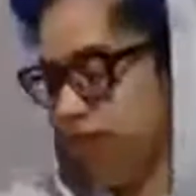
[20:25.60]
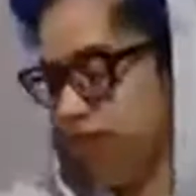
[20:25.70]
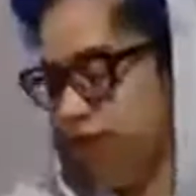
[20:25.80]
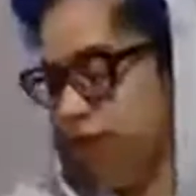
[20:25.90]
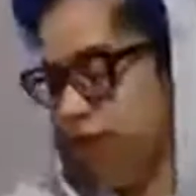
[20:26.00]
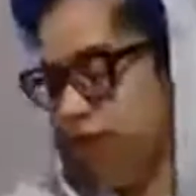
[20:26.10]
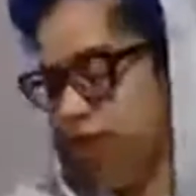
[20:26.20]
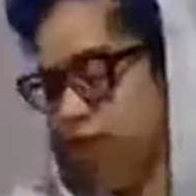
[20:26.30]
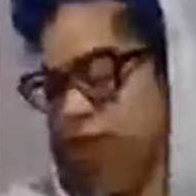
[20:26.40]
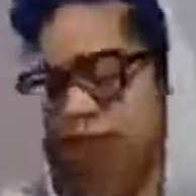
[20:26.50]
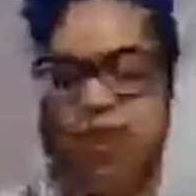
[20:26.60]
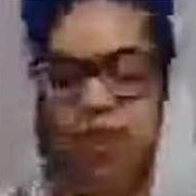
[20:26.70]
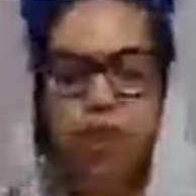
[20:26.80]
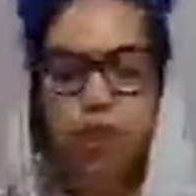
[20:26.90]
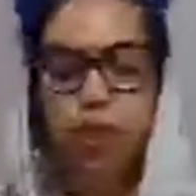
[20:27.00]
Alrighty, let's
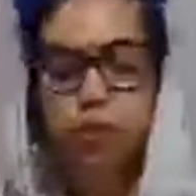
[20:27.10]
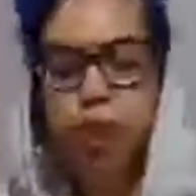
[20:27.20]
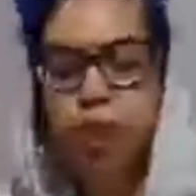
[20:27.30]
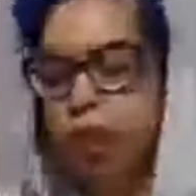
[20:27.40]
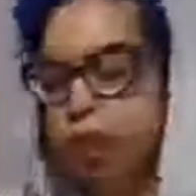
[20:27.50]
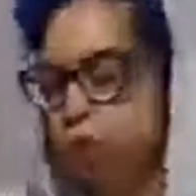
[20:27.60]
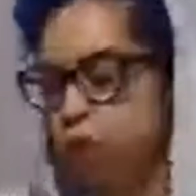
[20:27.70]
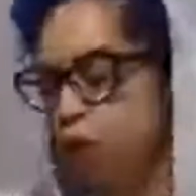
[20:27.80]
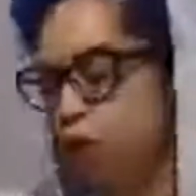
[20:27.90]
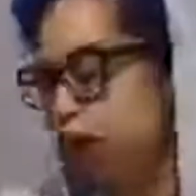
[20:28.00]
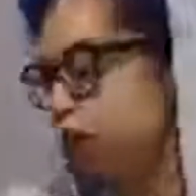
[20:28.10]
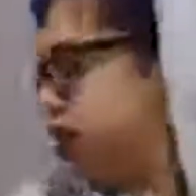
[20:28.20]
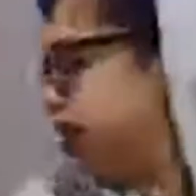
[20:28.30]
see. We'll pull out a few more cards and